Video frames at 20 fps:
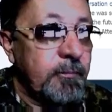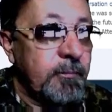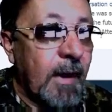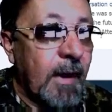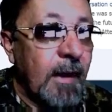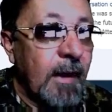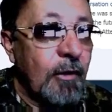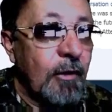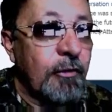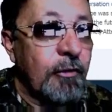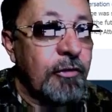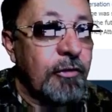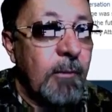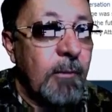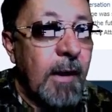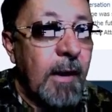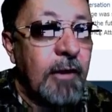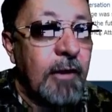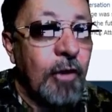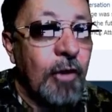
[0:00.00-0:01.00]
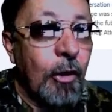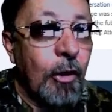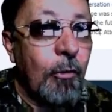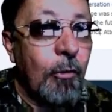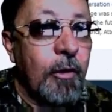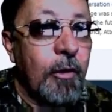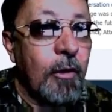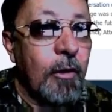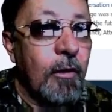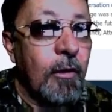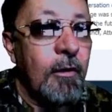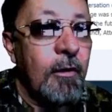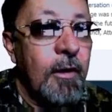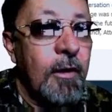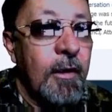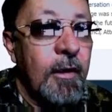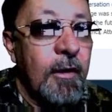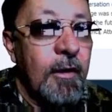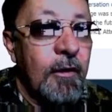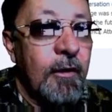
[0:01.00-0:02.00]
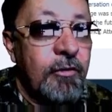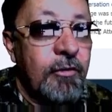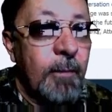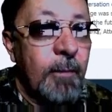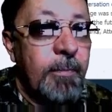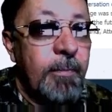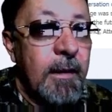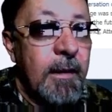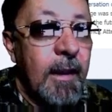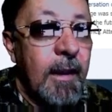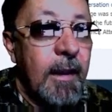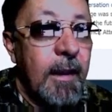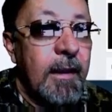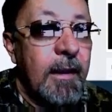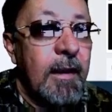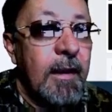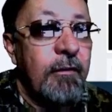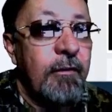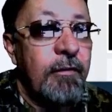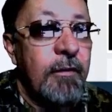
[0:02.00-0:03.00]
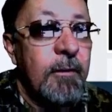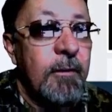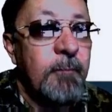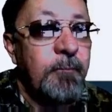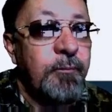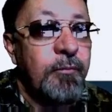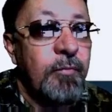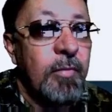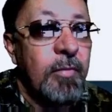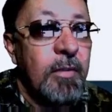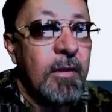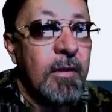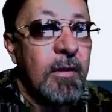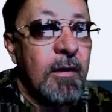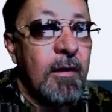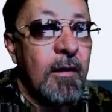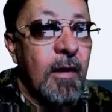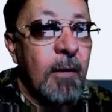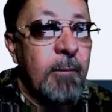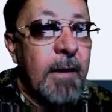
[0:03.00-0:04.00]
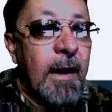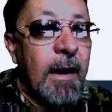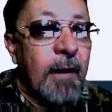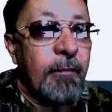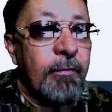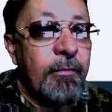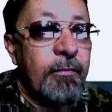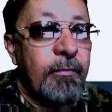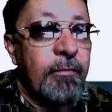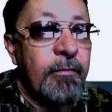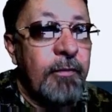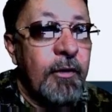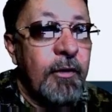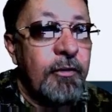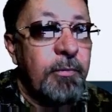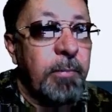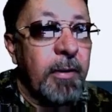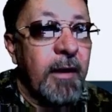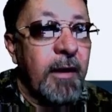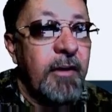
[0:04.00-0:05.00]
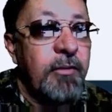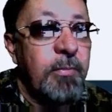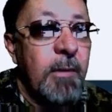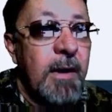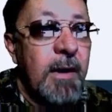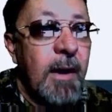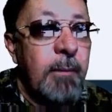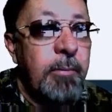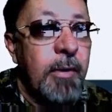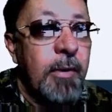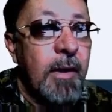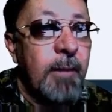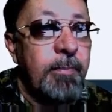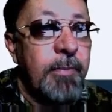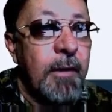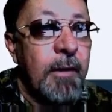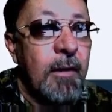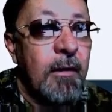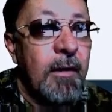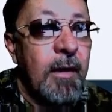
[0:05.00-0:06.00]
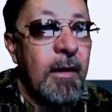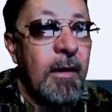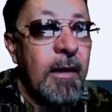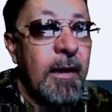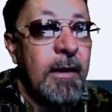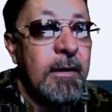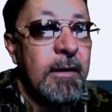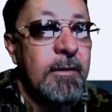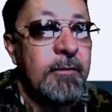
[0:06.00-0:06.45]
I don't know if somebody told her something negative about this placement I put up there or not.